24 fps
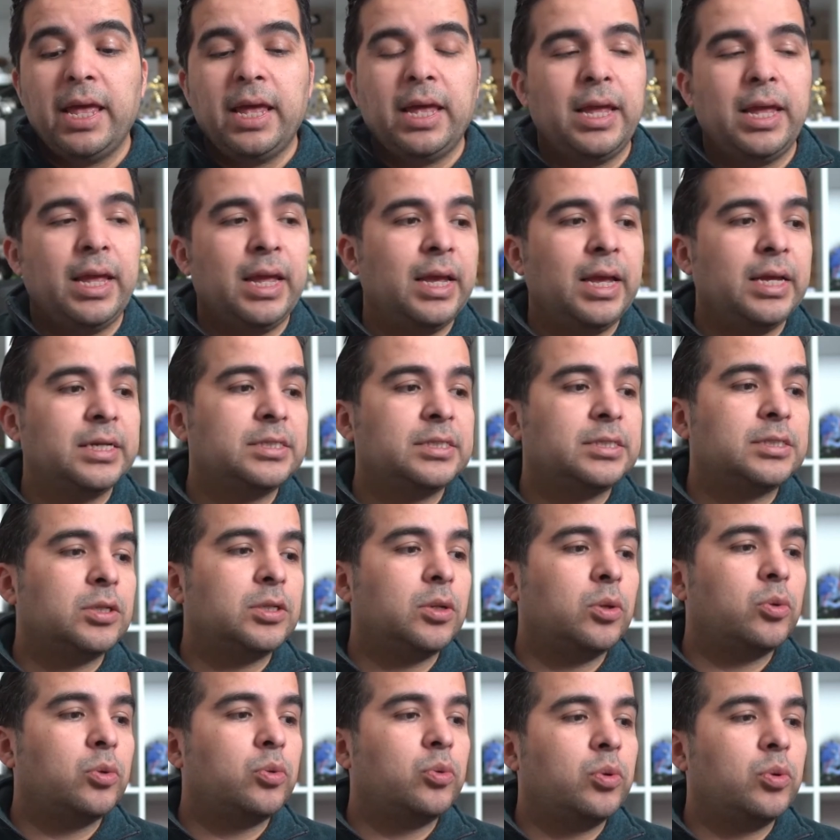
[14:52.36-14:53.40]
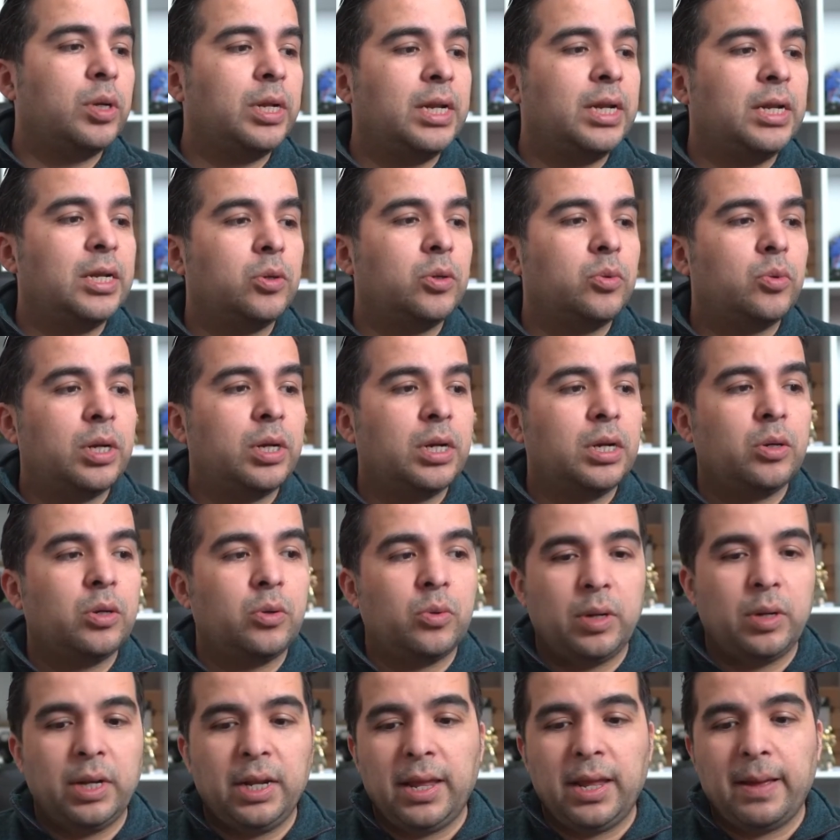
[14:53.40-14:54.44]
is
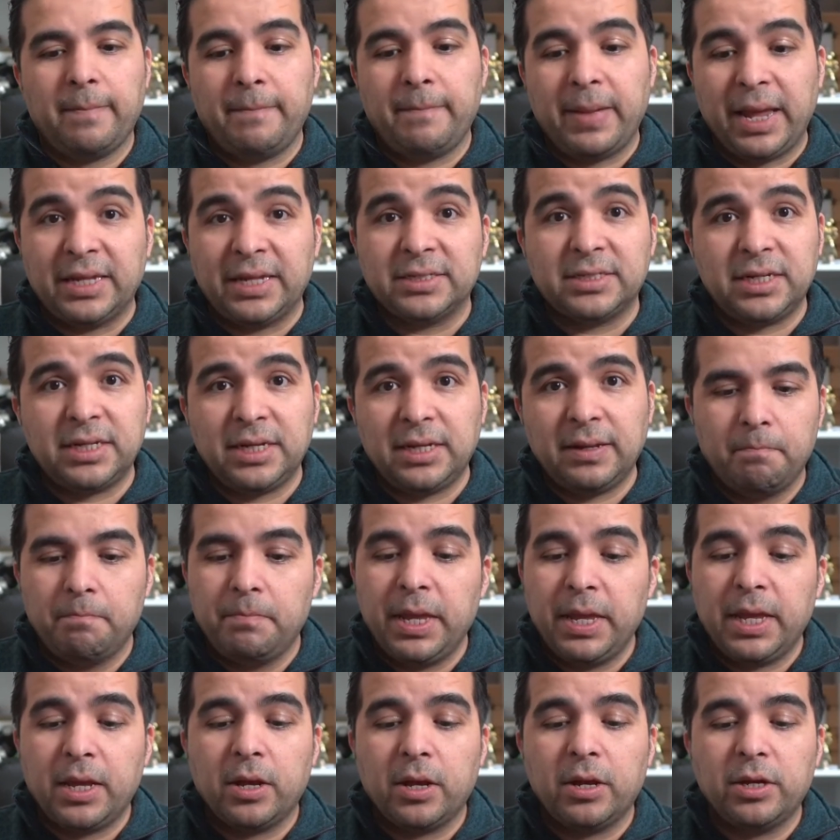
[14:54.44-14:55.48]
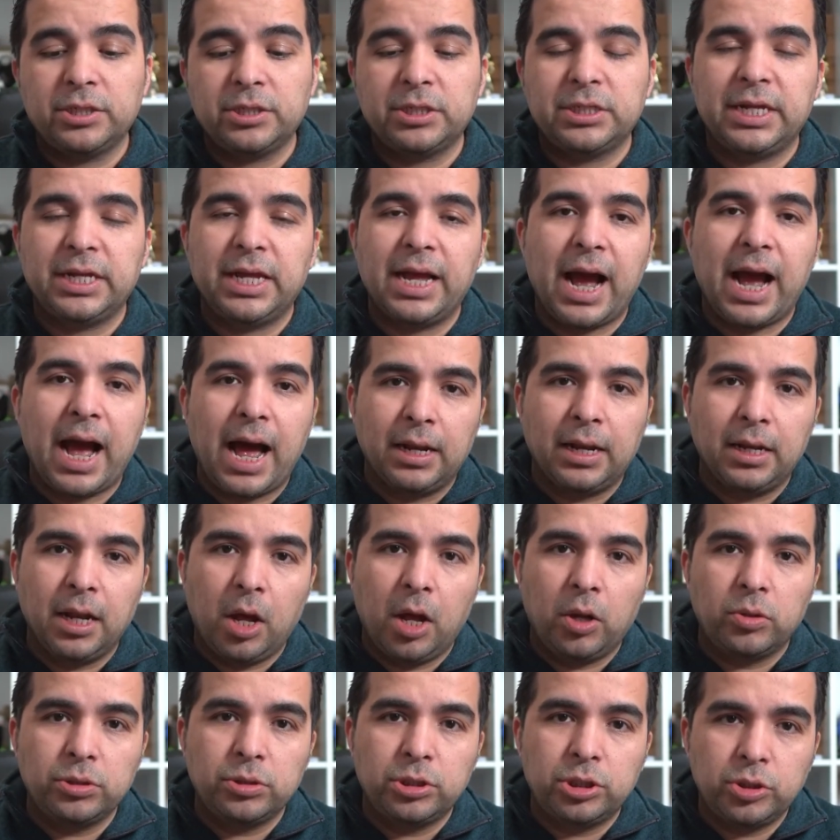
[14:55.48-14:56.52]
really amazing because it
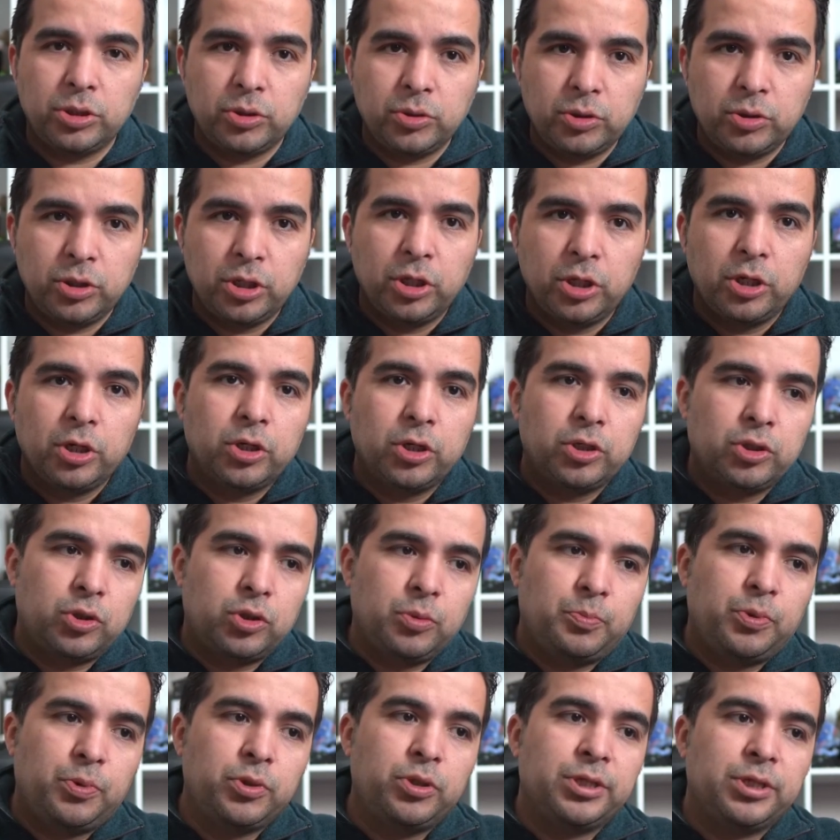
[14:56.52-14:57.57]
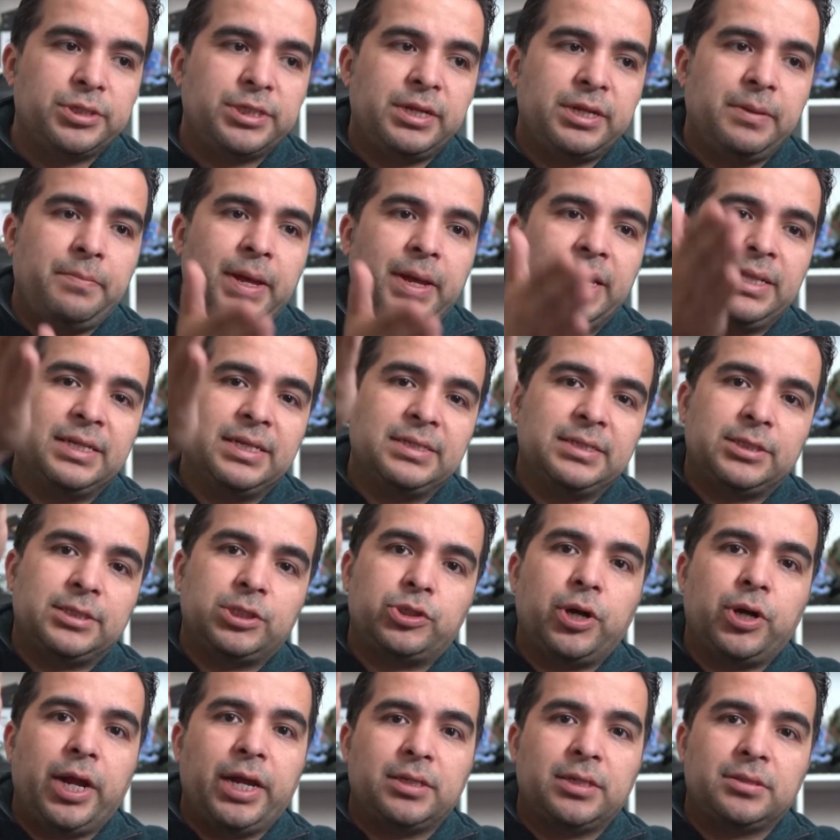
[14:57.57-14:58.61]
allows you to put the cement
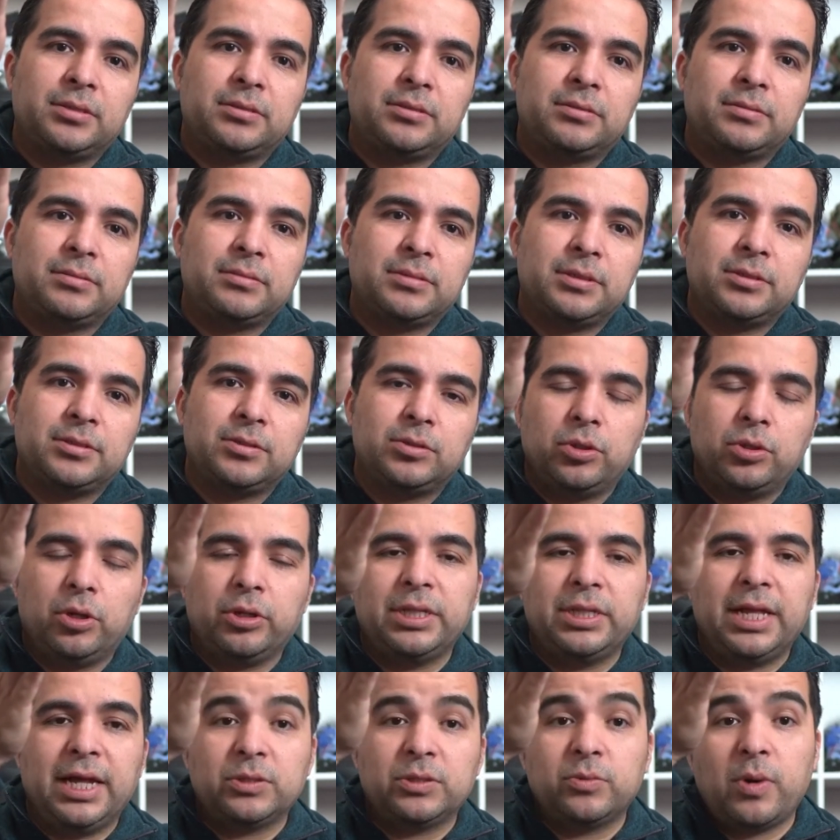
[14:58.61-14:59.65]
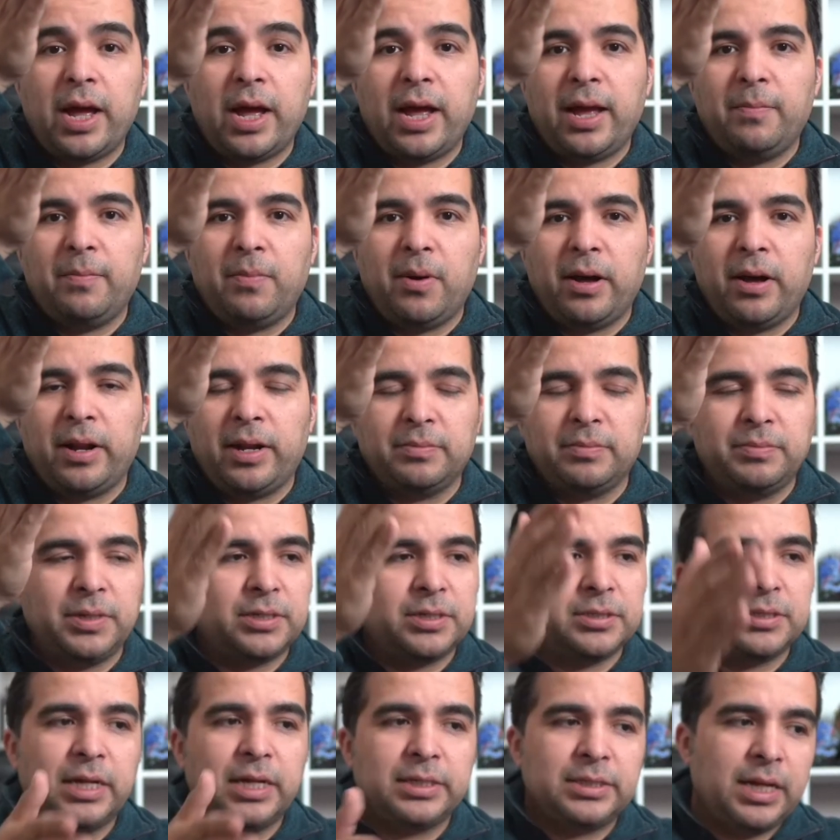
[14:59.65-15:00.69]
straight. No, that's why I bought it,
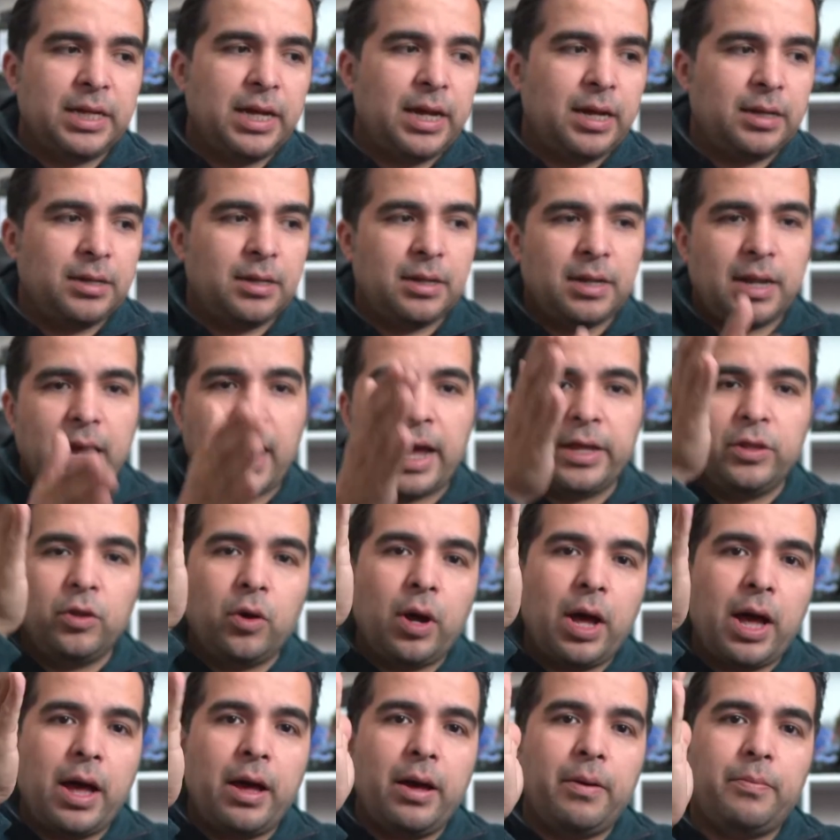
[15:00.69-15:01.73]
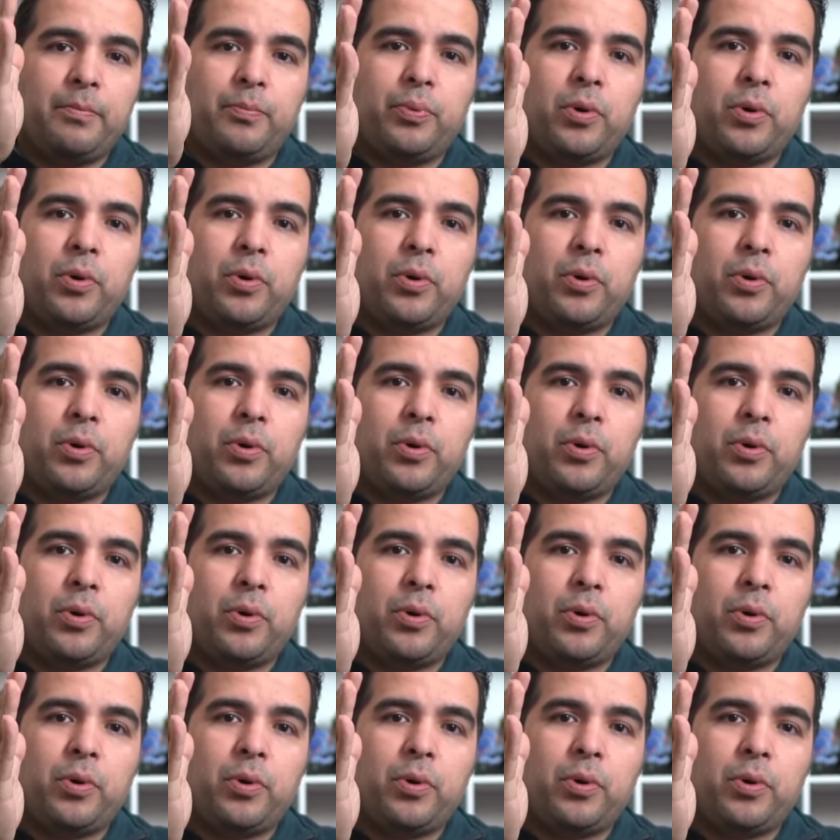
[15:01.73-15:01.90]
because I say I don't have